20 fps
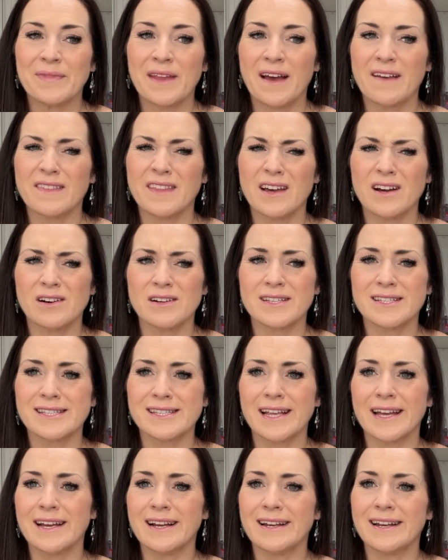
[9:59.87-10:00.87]
they are
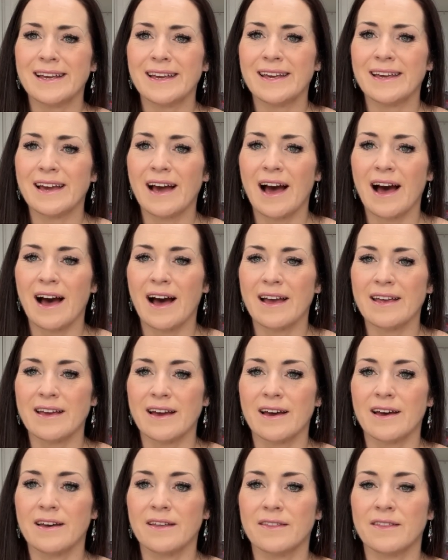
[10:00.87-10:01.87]
slightly
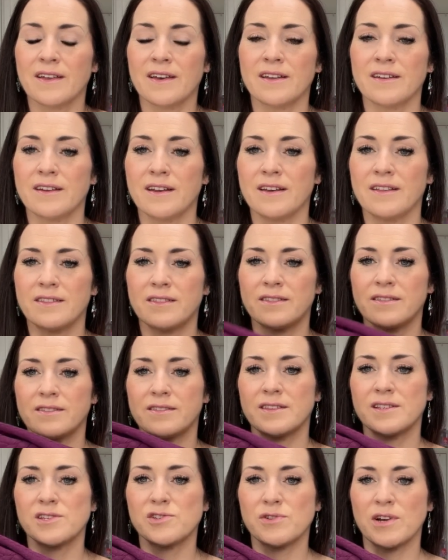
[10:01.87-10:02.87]
higher than
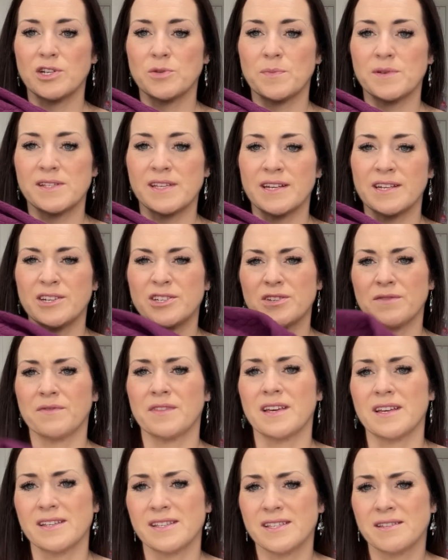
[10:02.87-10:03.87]
the stretch percentage of
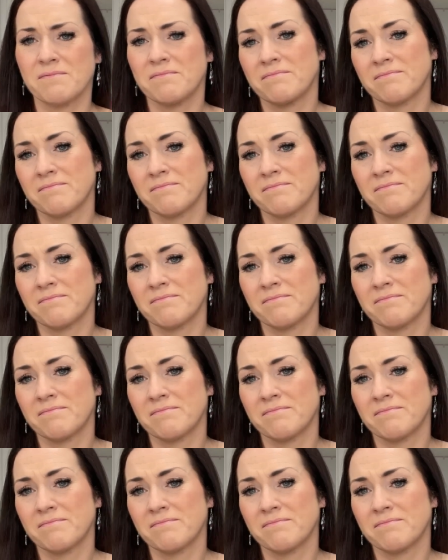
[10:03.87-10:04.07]
this,